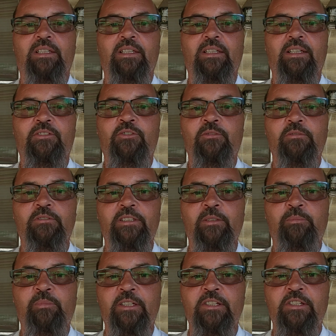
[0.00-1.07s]
And I truly
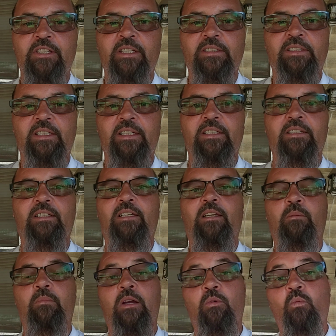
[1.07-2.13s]
appreciate that.
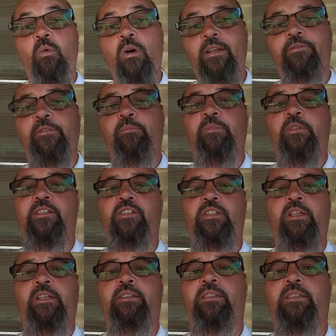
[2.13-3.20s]
And my wife
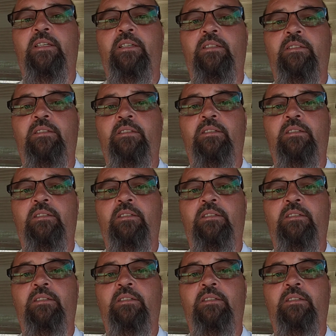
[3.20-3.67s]
appreciates that.